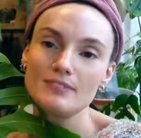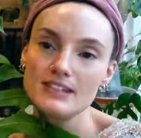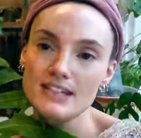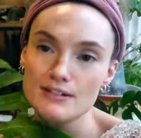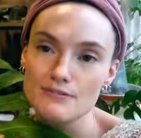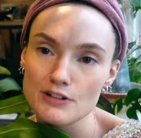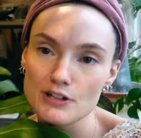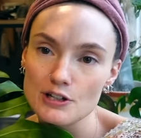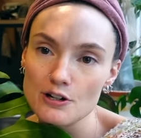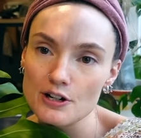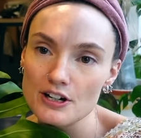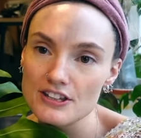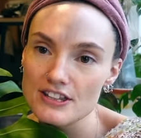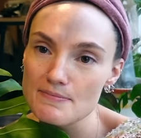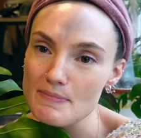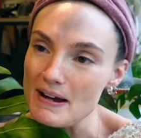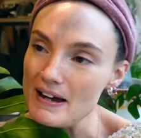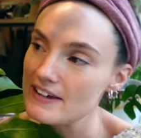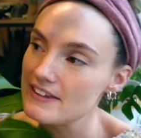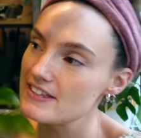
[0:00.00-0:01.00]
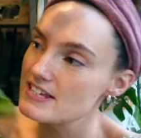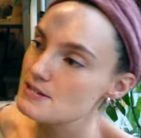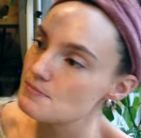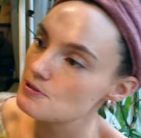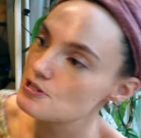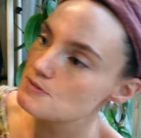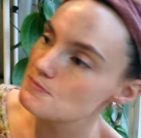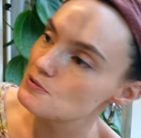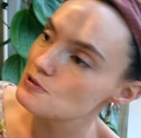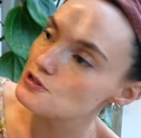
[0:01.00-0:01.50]
if you look at the back of this
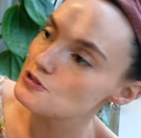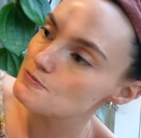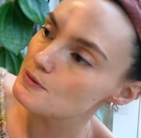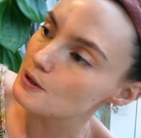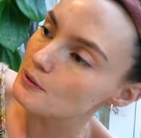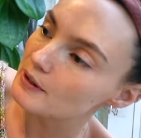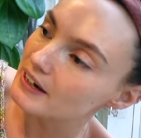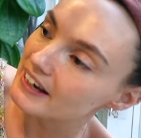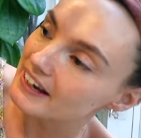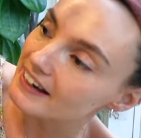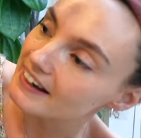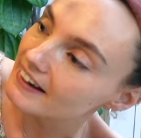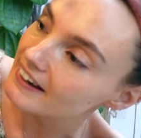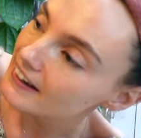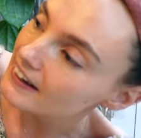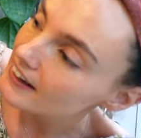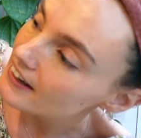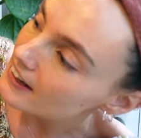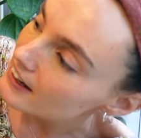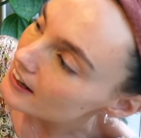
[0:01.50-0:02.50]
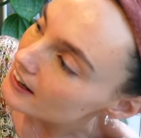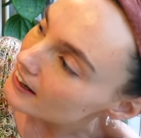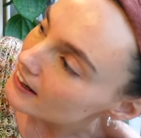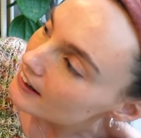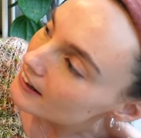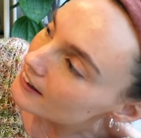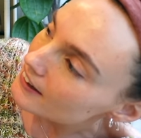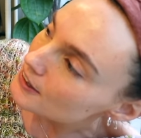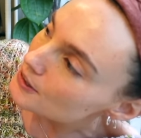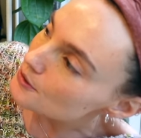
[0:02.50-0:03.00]
one's moss pole here,
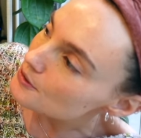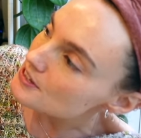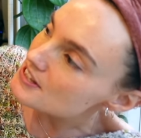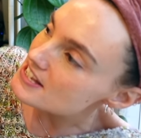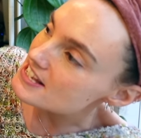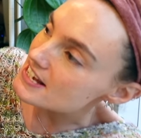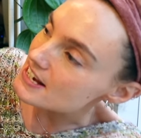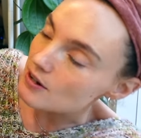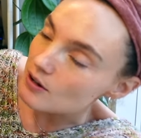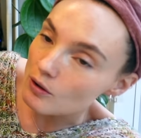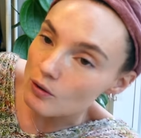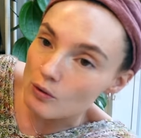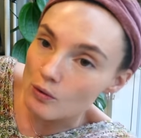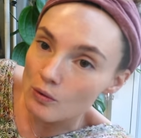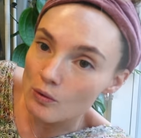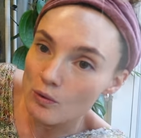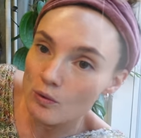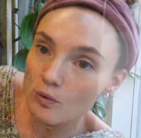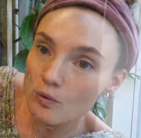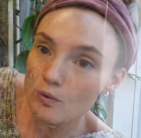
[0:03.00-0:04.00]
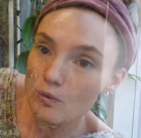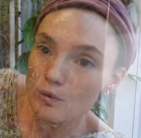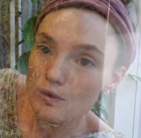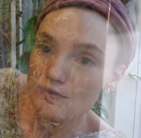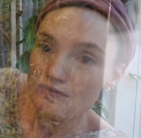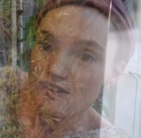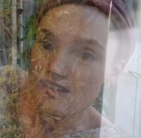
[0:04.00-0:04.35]
you can see all of